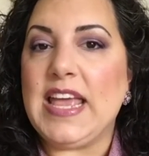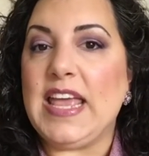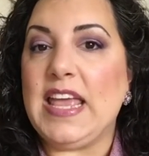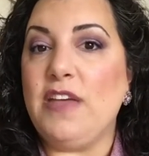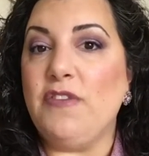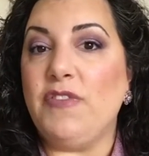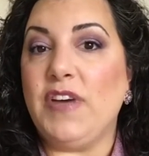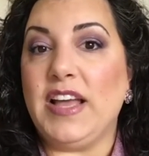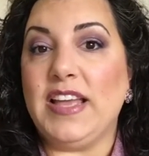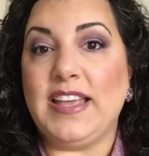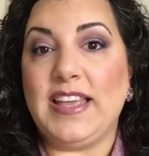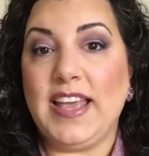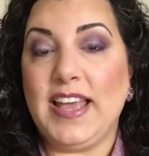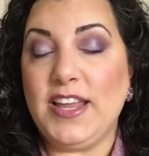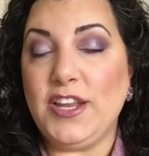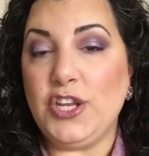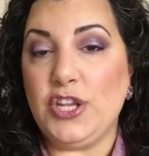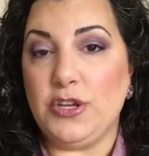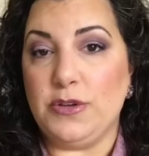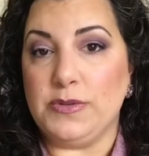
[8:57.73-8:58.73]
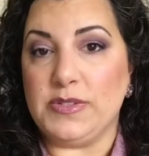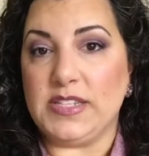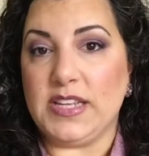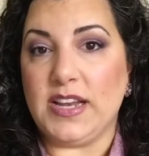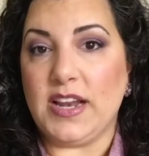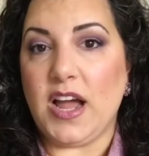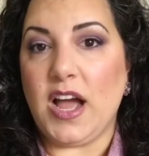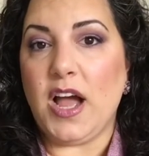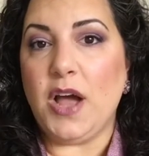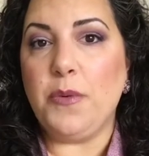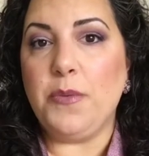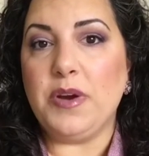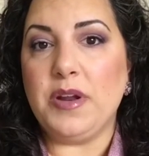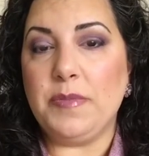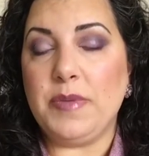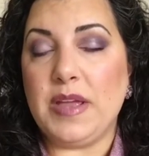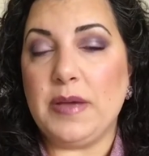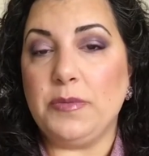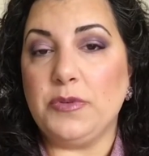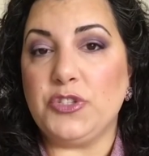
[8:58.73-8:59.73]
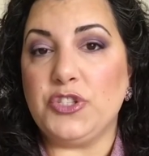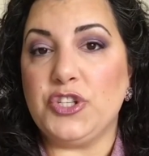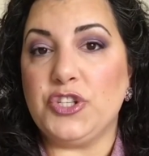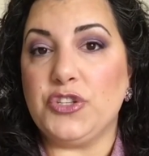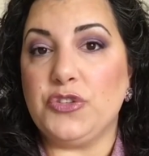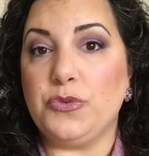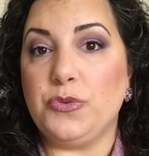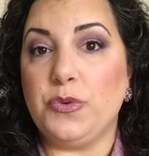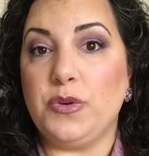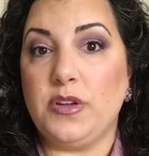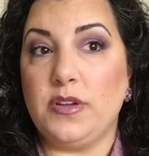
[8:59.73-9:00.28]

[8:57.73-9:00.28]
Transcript: If I can use it, I want to be able to,